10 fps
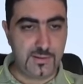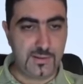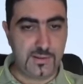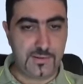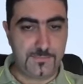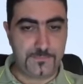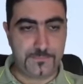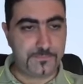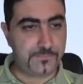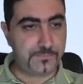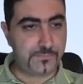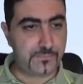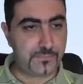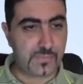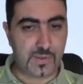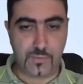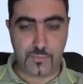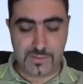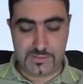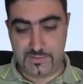um,
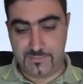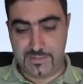YZ